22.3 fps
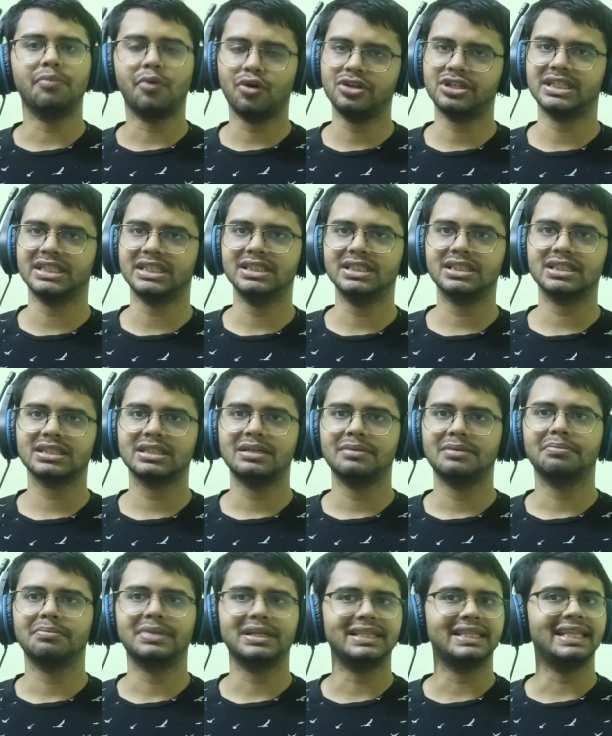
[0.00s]
important
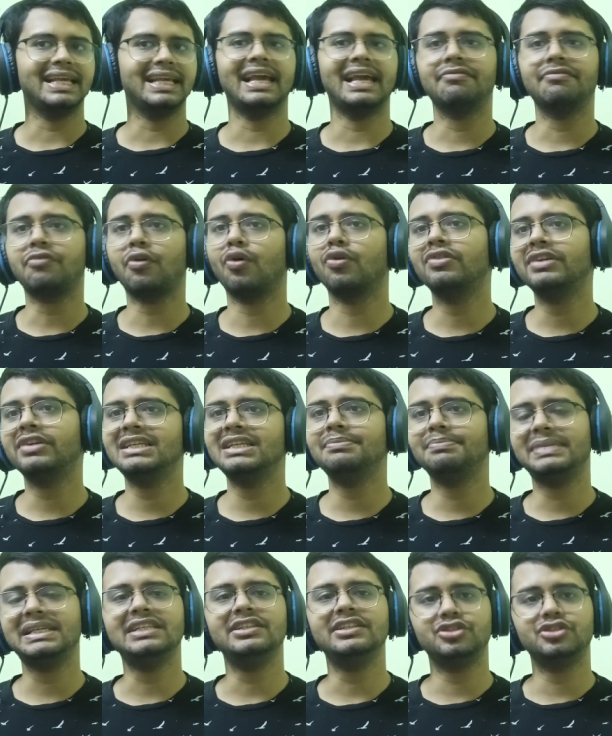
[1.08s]
but they have already
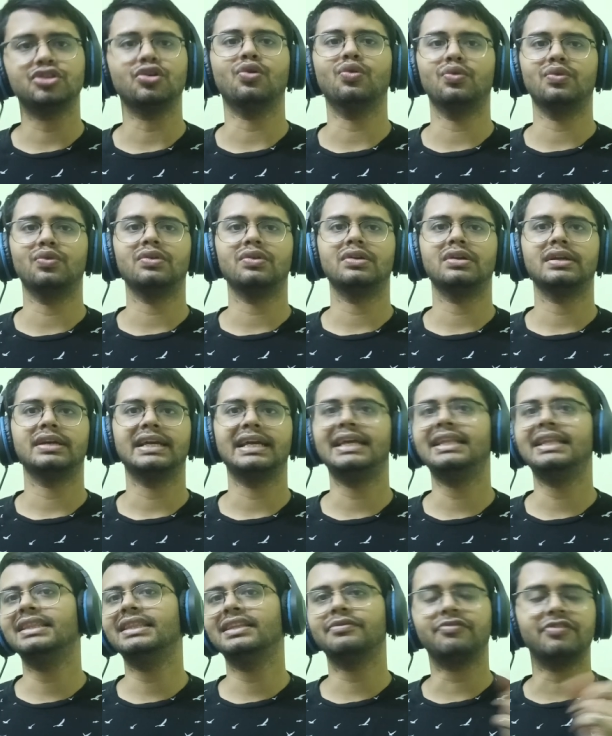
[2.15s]
been shown
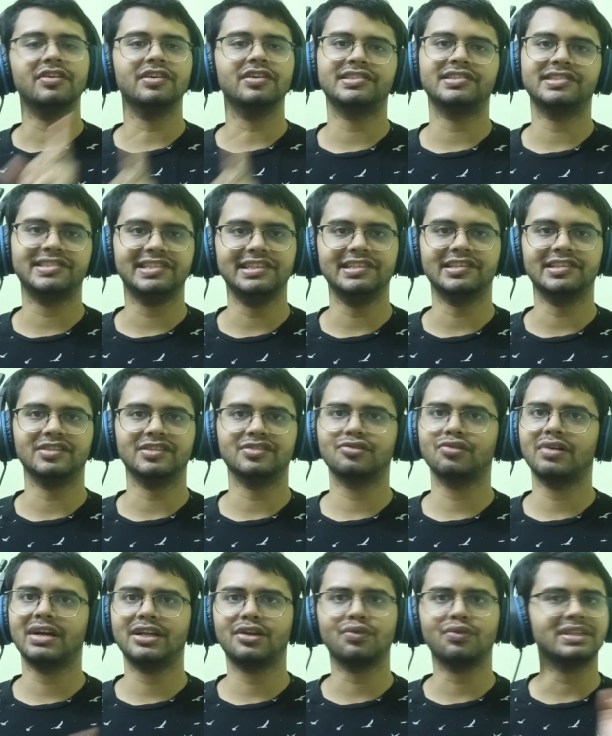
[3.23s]
in the first season
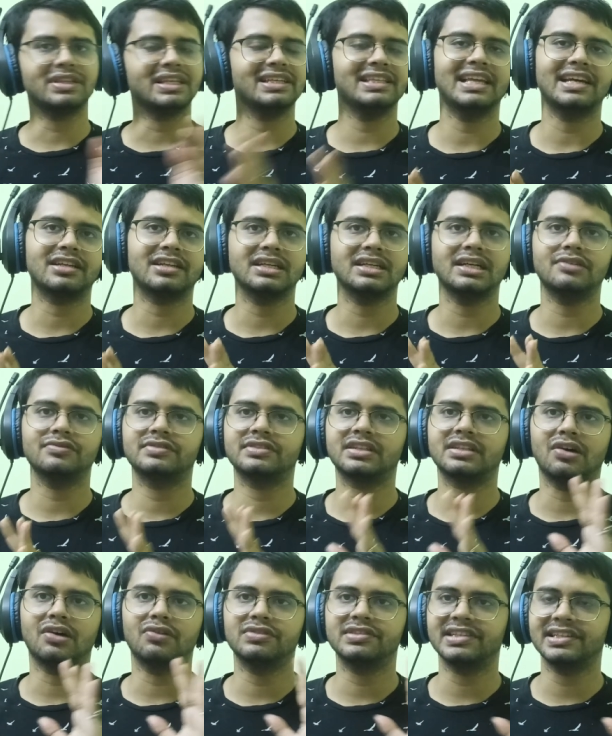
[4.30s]
so i don't think that
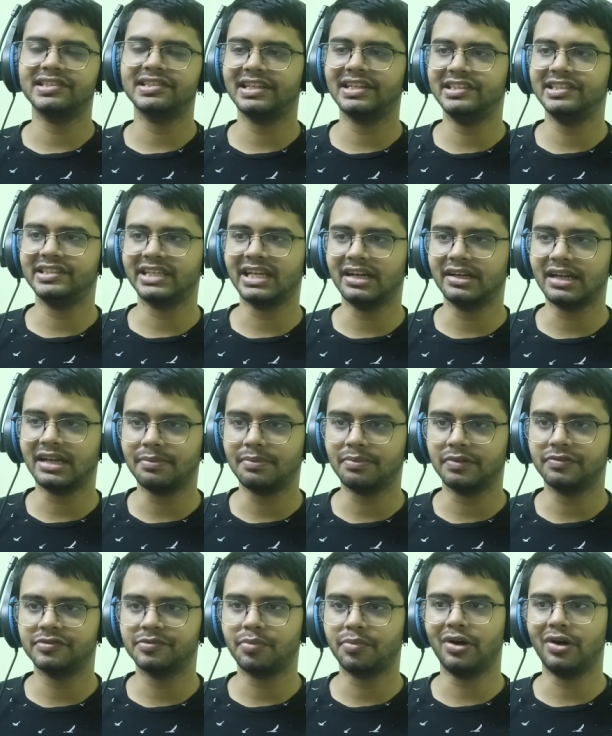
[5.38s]
counts counts as any type
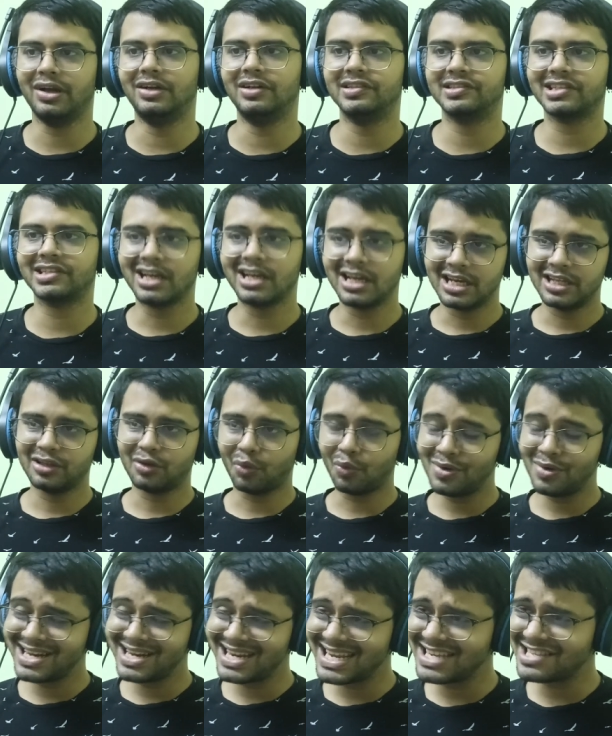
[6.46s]
of spoilers the
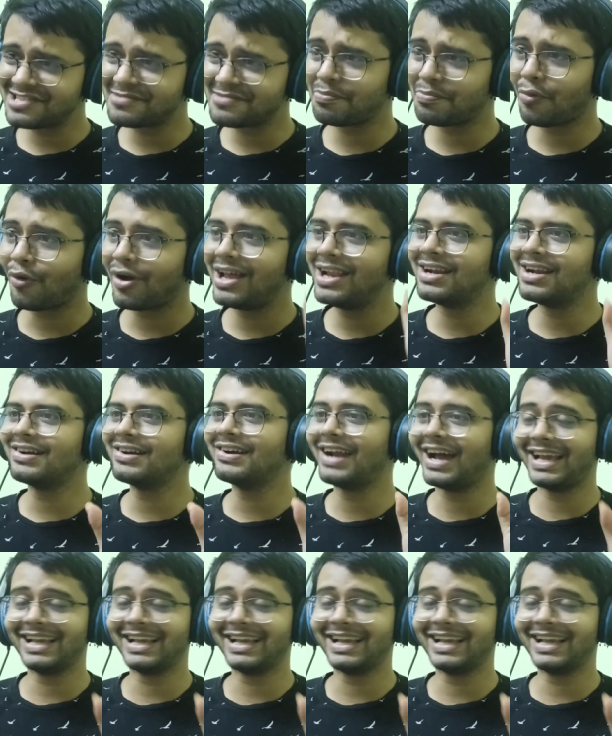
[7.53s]
only spoiler